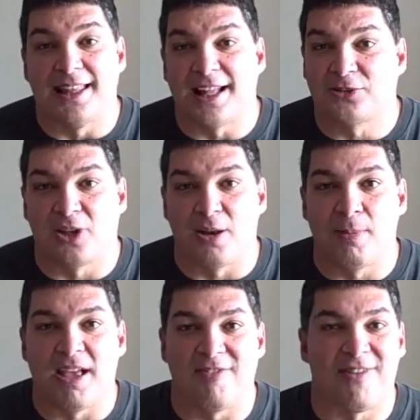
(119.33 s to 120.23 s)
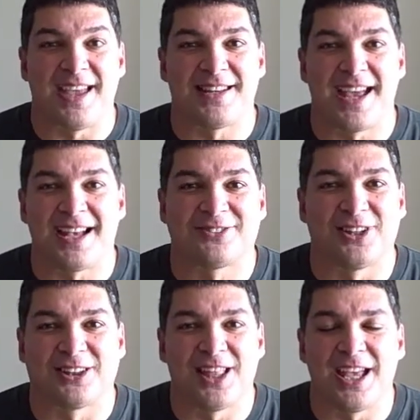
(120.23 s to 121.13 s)
That's going to be a
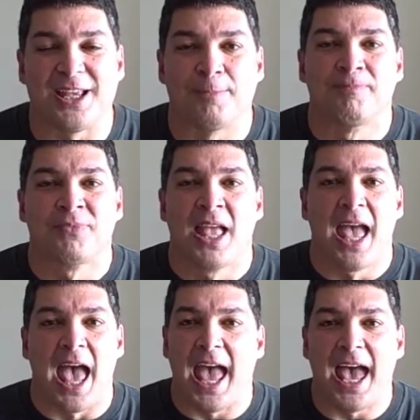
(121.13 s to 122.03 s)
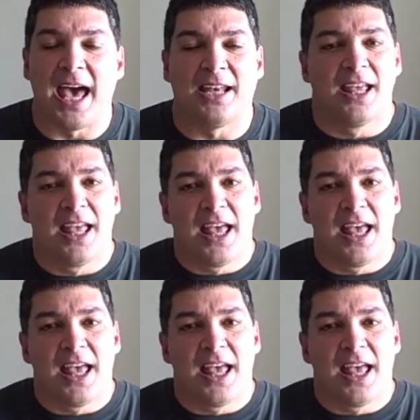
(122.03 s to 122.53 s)
fantastic thing. And